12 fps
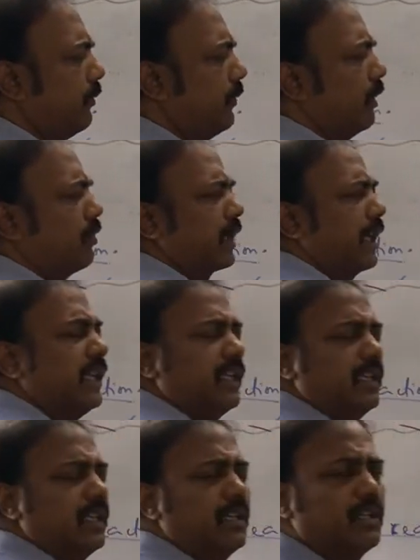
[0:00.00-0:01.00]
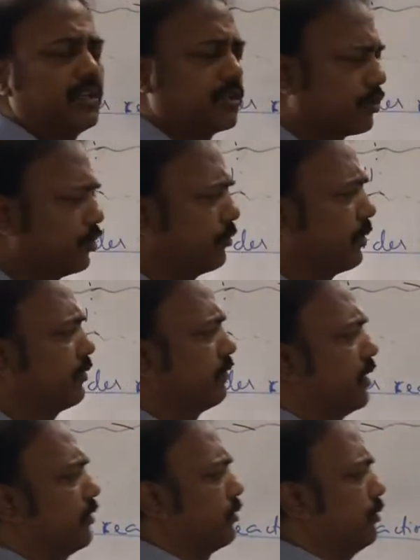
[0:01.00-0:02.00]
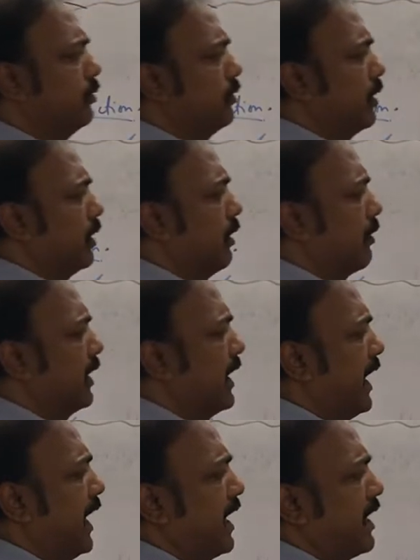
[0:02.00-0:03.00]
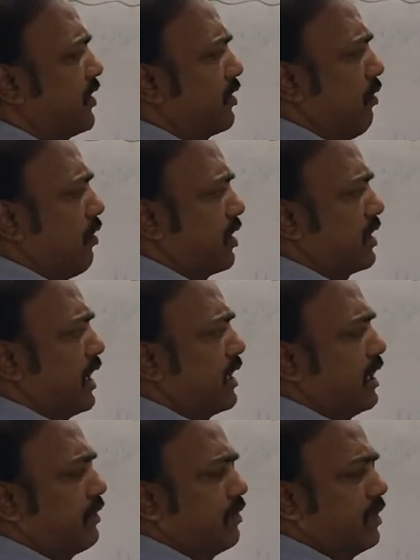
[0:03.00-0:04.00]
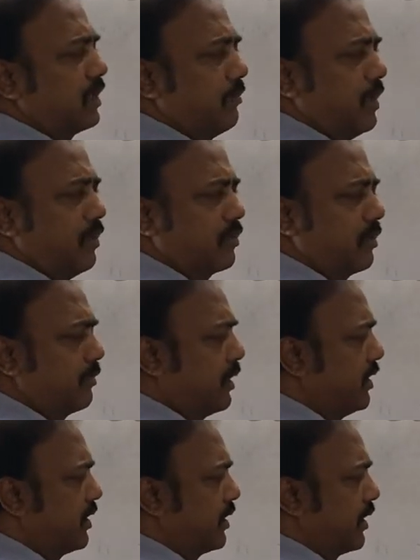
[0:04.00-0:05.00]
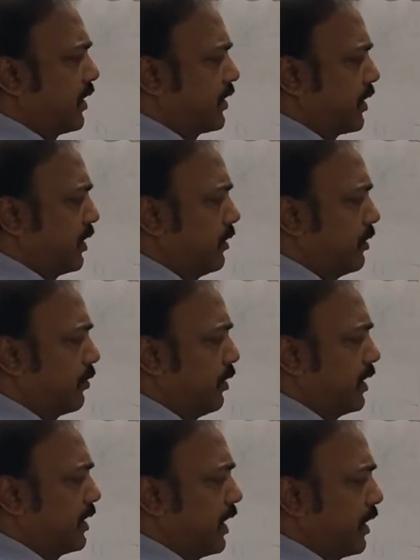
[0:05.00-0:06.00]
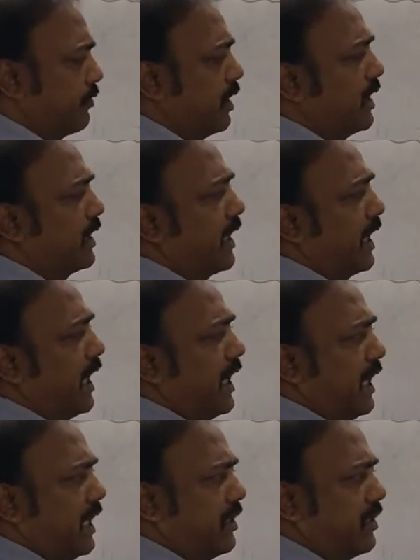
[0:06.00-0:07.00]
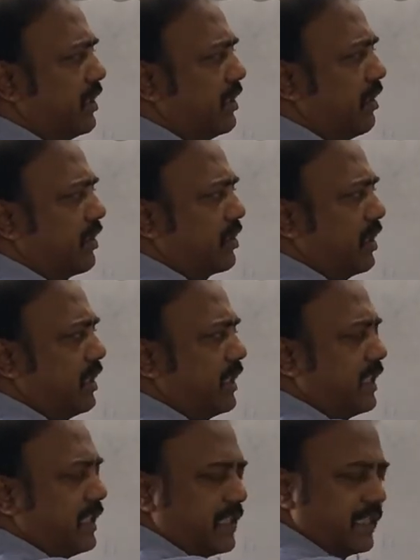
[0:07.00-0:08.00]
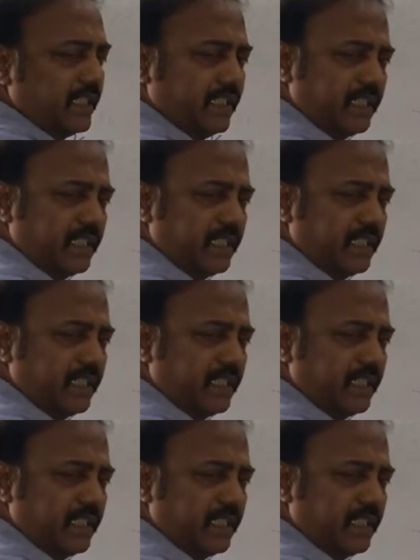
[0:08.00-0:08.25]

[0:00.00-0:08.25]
Okay, should be equal to, now k is constant, that will come out of the integration. So it is actually k integration dt.